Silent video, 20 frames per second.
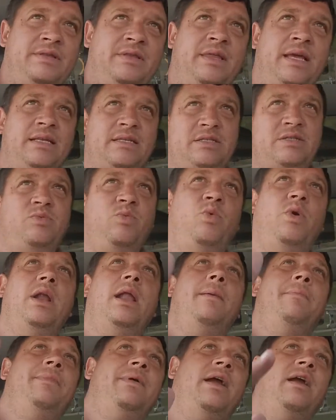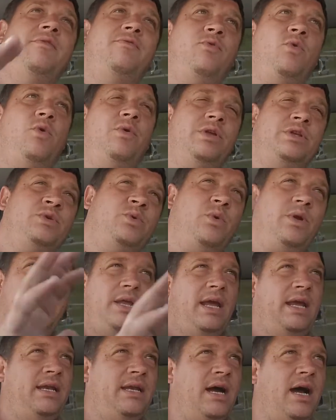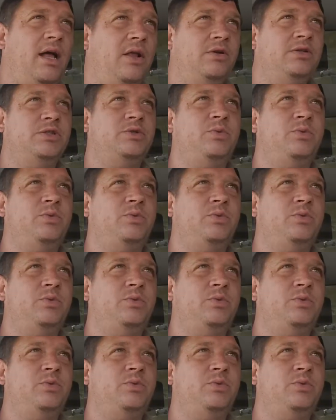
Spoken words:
that's what I'm there for. The $28